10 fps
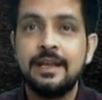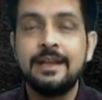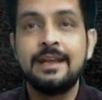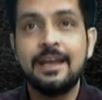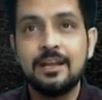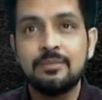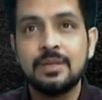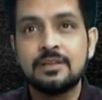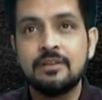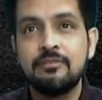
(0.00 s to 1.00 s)
In direct
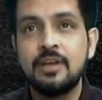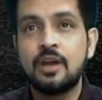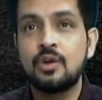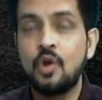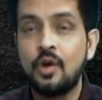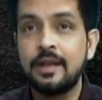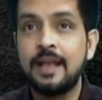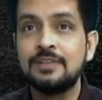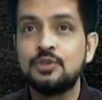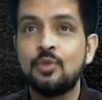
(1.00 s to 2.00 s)
method we are not
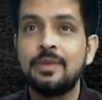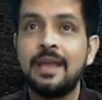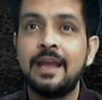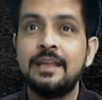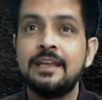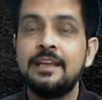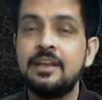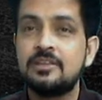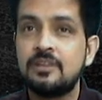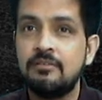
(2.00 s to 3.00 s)
assuming any
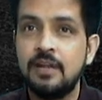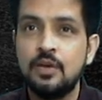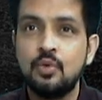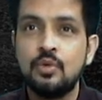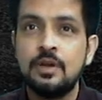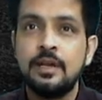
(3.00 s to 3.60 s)
initial value